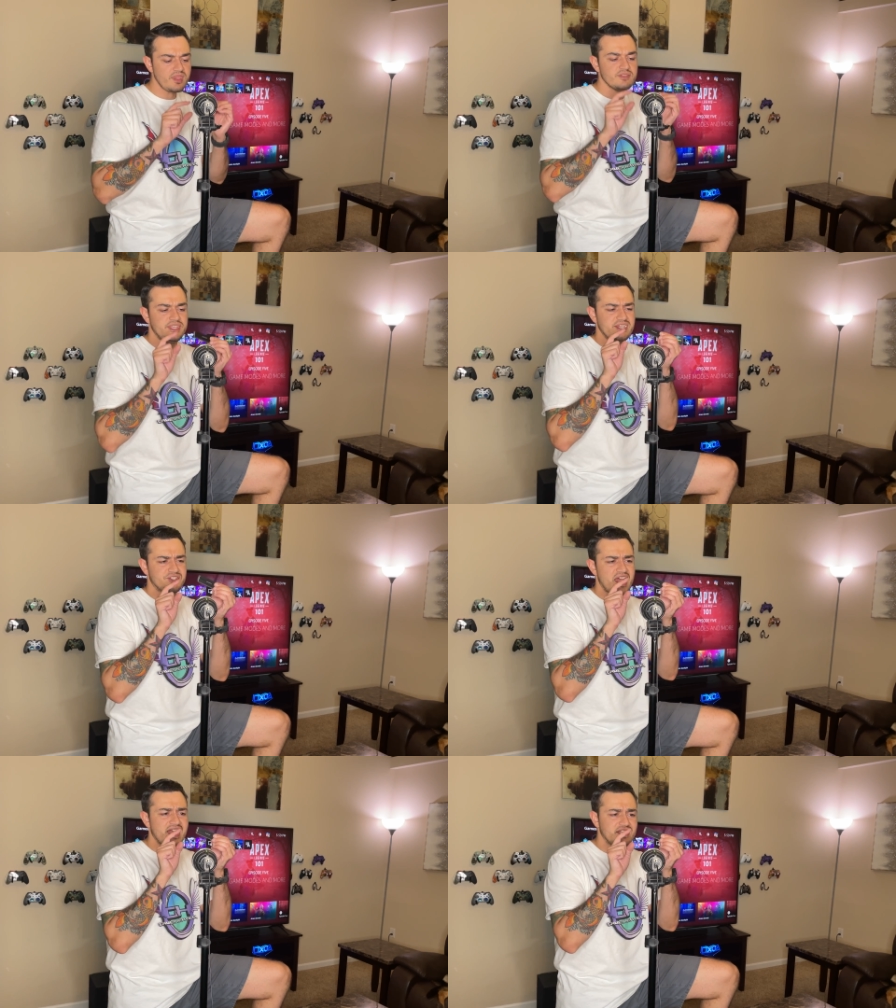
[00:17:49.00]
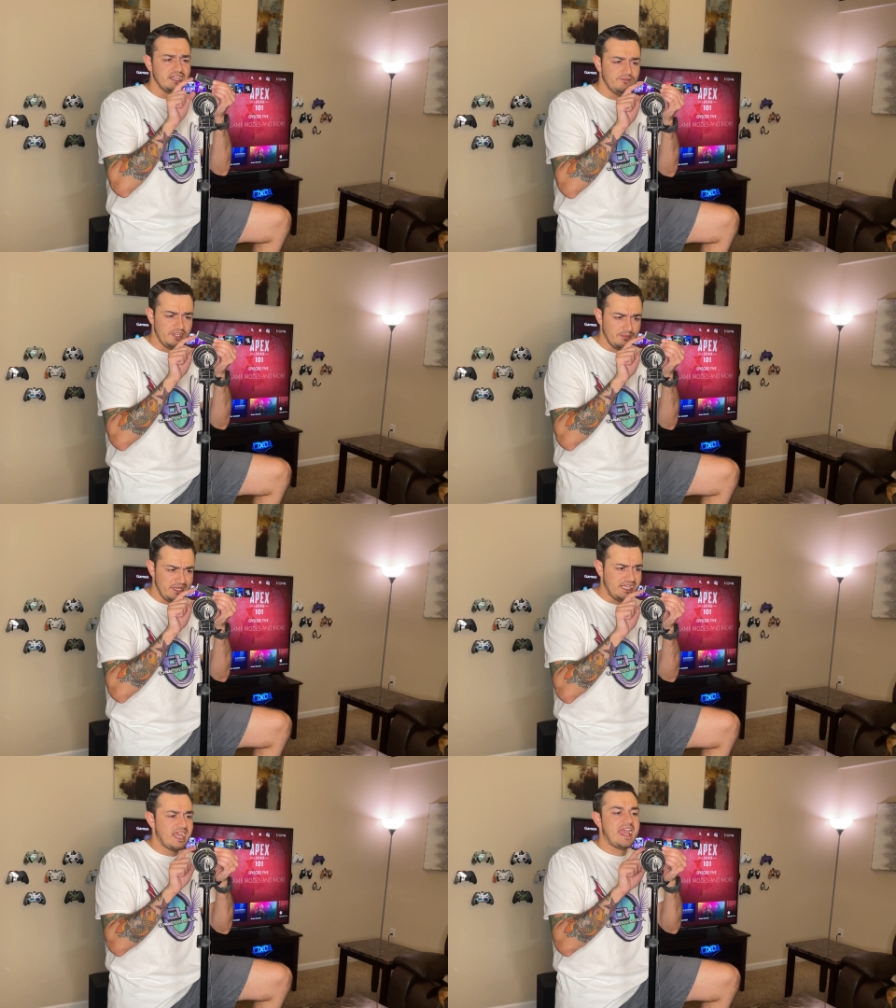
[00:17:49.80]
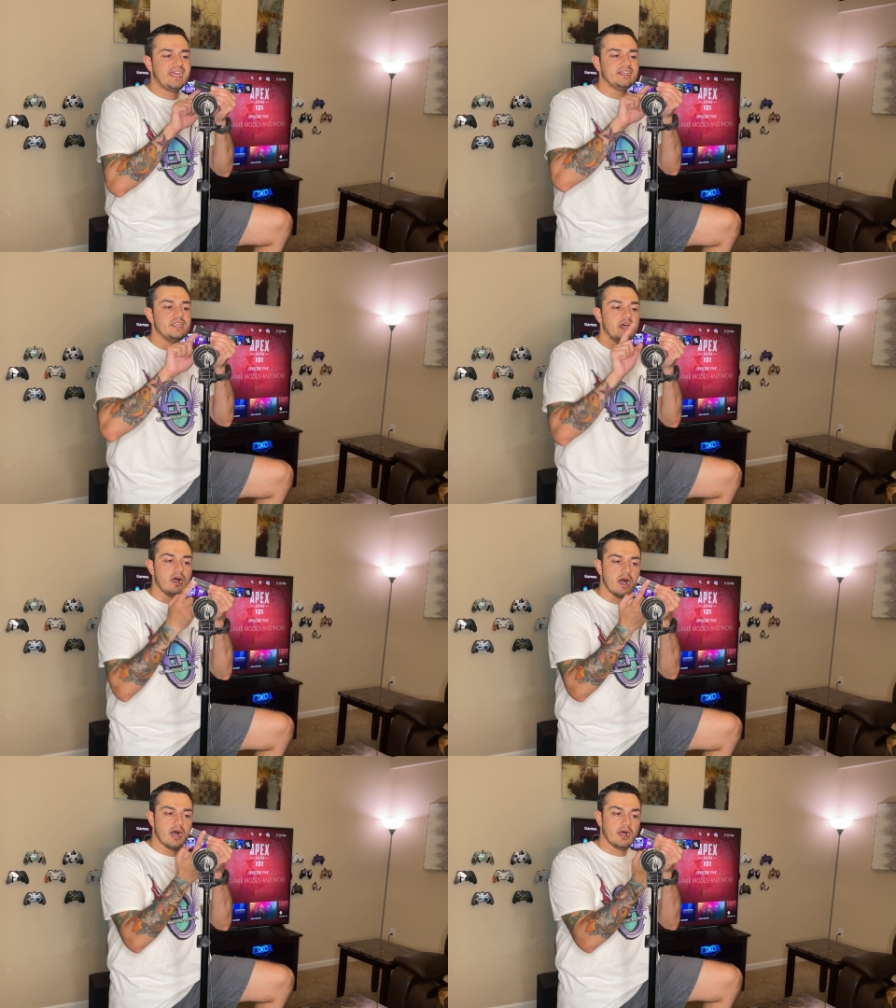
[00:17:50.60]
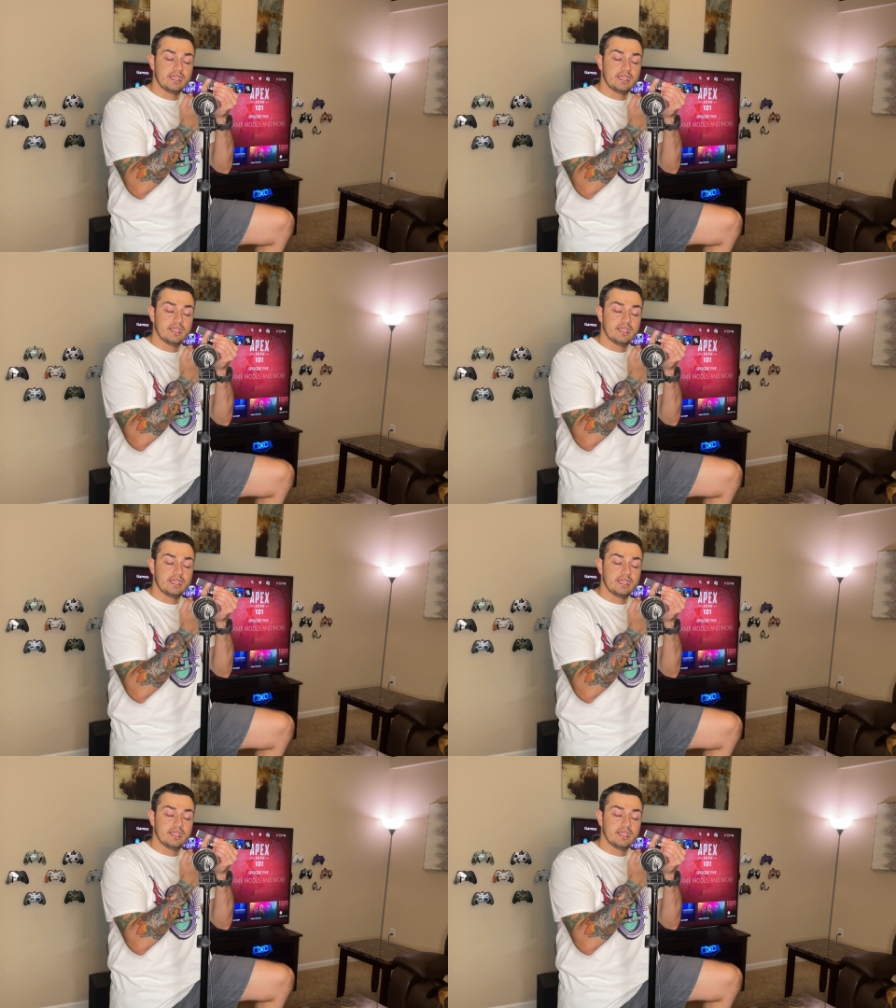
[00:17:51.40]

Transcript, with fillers: the exact NVMe and uh,